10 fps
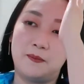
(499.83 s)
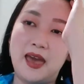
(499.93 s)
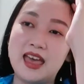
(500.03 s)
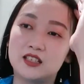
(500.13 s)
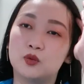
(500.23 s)

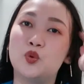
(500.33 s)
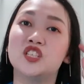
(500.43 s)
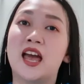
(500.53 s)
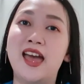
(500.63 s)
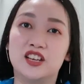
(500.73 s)
pets,
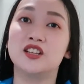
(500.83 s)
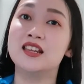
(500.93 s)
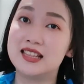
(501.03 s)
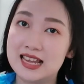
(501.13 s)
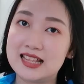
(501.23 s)
which I
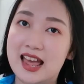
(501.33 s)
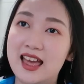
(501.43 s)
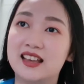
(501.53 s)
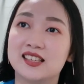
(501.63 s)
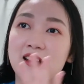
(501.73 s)
actually did
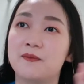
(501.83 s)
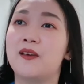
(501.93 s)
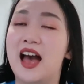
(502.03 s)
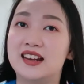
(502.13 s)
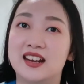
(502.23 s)
that, except
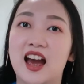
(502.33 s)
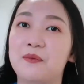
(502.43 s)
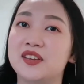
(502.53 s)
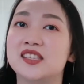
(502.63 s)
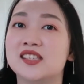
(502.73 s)
I didn't
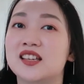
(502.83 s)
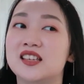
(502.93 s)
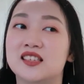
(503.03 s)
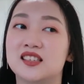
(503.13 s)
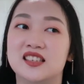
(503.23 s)
hug my sister.
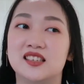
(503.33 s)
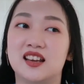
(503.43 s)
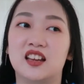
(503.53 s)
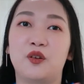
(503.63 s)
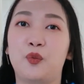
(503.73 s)
It's
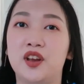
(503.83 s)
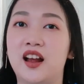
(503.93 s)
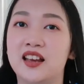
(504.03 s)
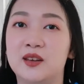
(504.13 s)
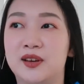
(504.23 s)
kind of weird
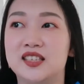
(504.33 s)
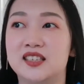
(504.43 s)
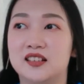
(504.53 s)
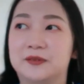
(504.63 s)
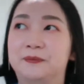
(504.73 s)
hugging my
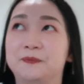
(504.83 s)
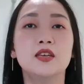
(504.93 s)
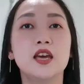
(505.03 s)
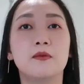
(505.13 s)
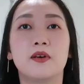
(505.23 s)
sister.
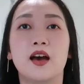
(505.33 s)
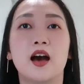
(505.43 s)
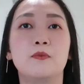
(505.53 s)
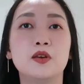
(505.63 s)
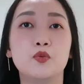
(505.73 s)
Me and my
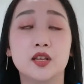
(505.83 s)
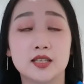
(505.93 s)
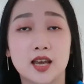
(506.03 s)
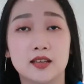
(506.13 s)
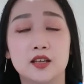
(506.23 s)
hubby, we
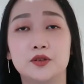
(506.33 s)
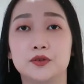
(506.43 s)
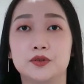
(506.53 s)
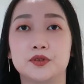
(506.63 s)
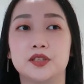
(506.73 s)
decided
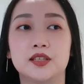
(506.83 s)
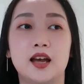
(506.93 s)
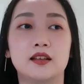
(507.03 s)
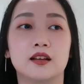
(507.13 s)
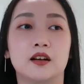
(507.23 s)
to
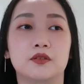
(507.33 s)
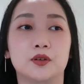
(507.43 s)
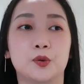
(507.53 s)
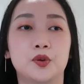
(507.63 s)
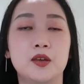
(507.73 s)
start our
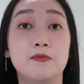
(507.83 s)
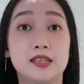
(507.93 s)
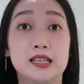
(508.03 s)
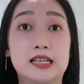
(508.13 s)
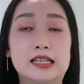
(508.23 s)
cookie
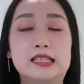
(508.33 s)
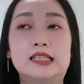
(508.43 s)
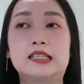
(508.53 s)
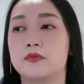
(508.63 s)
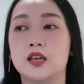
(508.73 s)

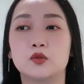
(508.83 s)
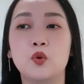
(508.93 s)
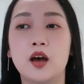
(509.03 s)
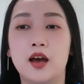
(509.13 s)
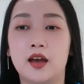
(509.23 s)
business. That's
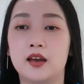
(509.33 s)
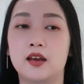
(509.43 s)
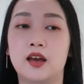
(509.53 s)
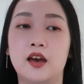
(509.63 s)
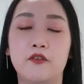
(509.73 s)
what
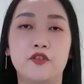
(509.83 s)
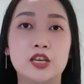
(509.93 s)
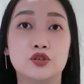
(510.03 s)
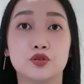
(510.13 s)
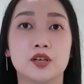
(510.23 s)
I have
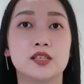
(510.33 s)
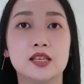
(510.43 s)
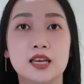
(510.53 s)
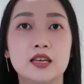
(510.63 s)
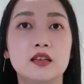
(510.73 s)

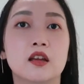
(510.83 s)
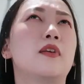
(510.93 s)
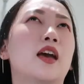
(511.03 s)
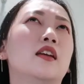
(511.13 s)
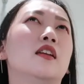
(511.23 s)
interest in
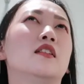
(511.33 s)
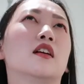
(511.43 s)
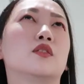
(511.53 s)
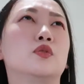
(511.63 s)
back in